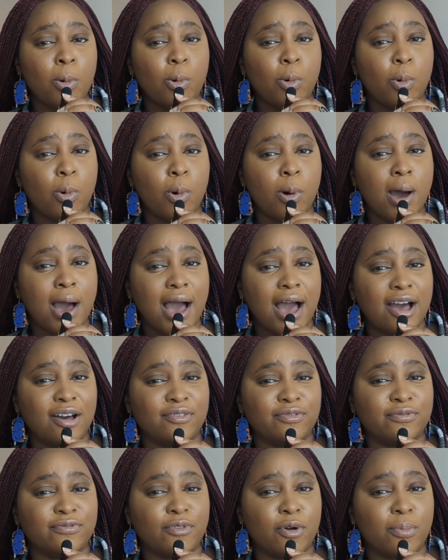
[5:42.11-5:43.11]
who
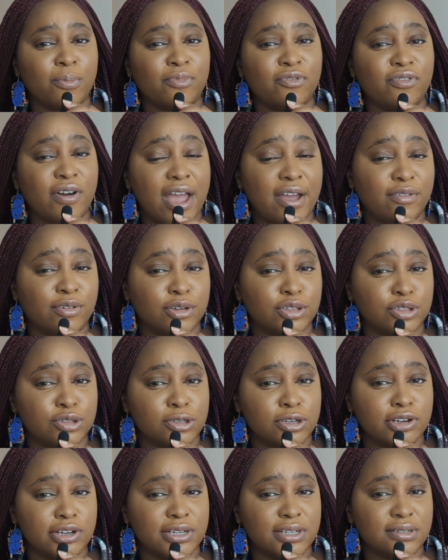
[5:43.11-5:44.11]
have from
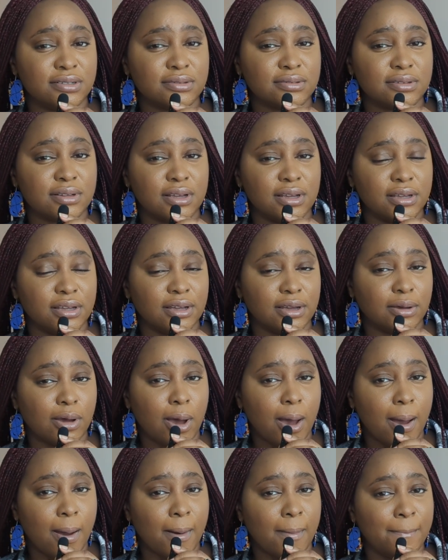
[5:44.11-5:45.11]
500
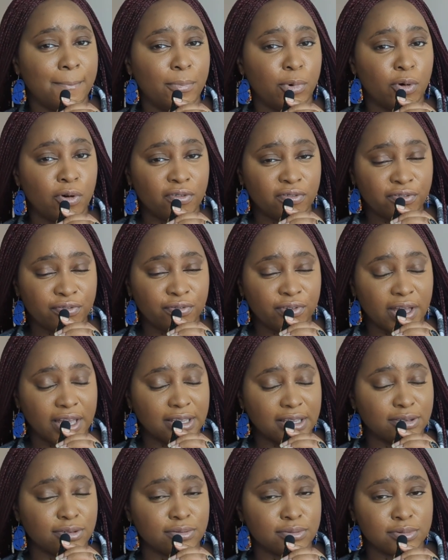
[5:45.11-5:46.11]
above
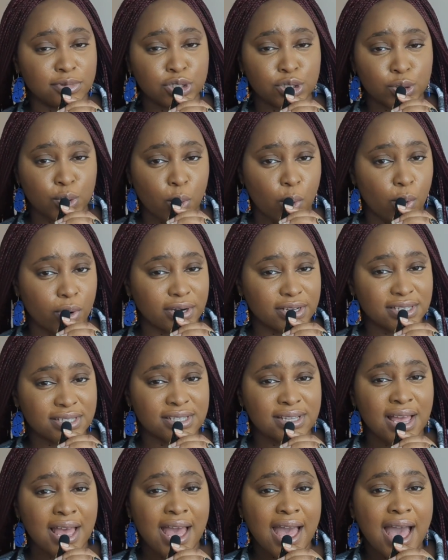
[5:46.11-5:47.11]
in
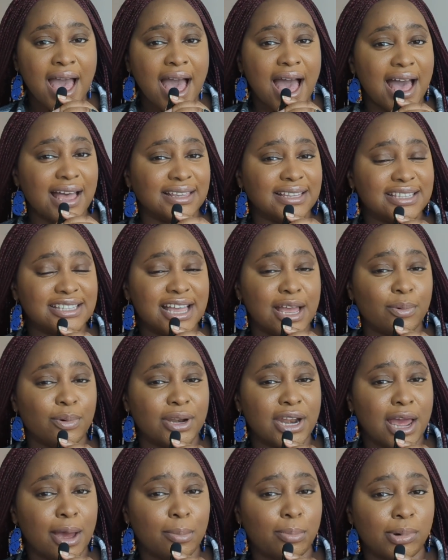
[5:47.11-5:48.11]
scores. At the time
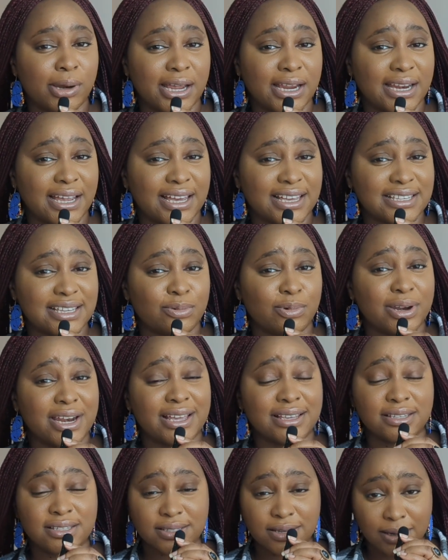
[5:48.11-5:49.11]
when I applied, like I said, when
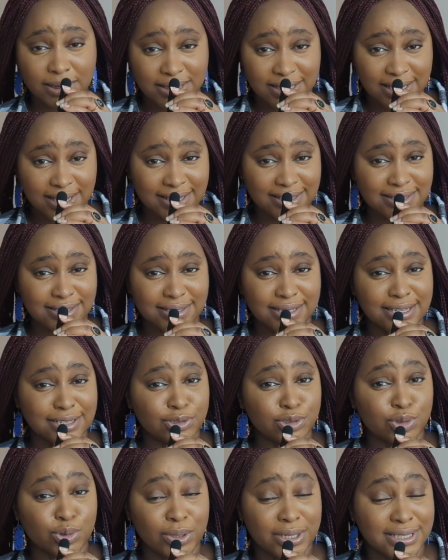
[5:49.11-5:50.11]
I started
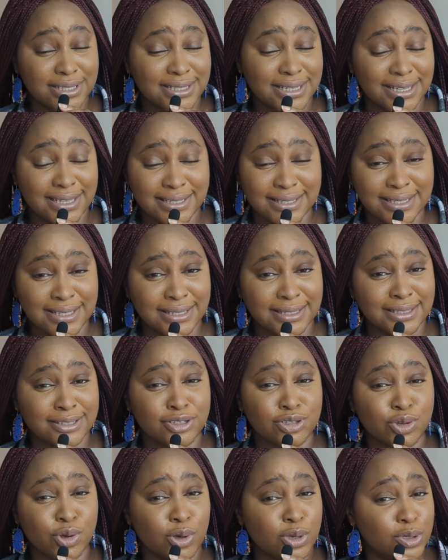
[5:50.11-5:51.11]
in 2018, the
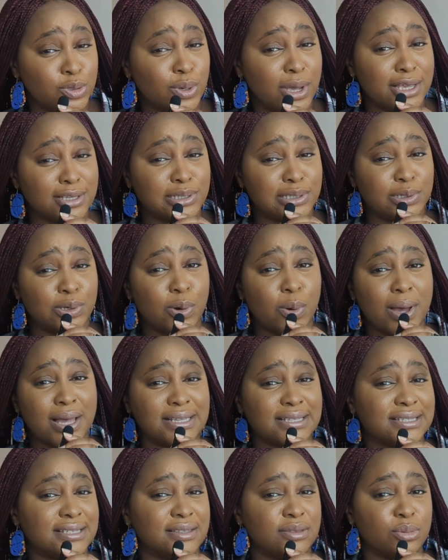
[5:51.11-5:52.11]
scores were as low
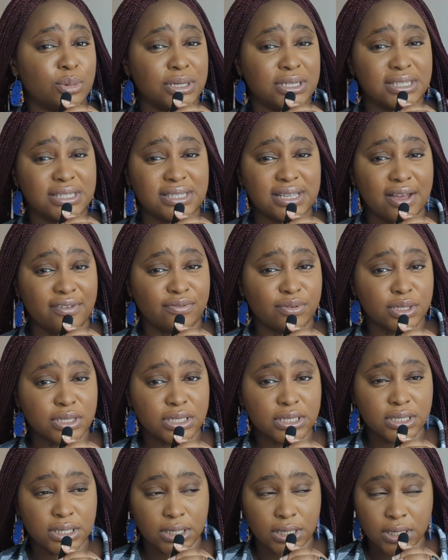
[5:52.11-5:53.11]
as
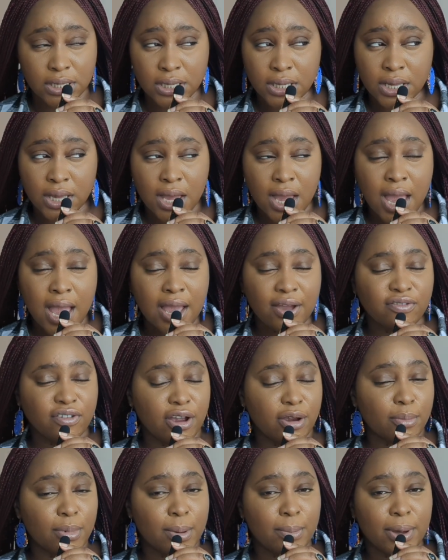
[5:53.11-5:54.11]
370, if
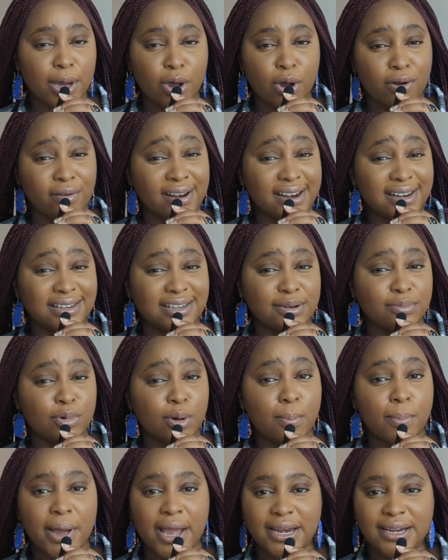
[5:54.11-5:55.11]
I remember correctly.
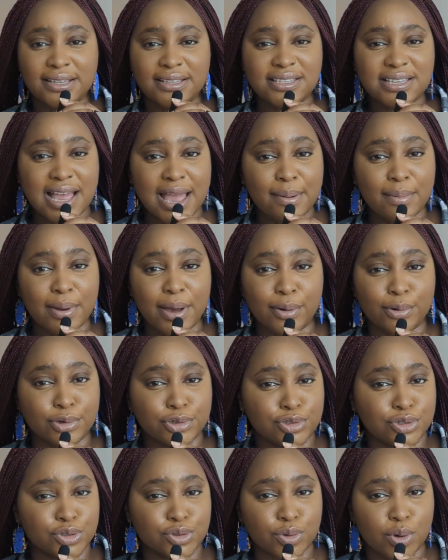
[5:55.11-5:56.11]
But by the time I
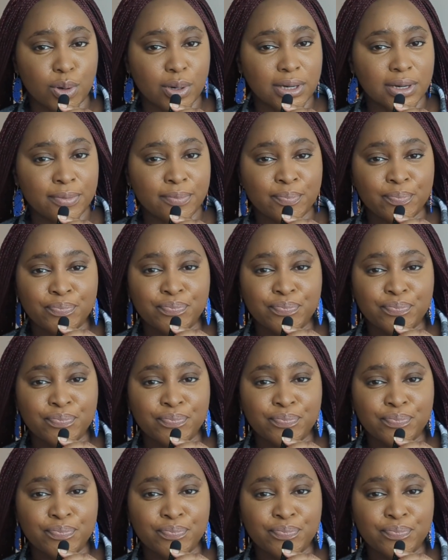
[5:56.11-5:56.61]
was drawn,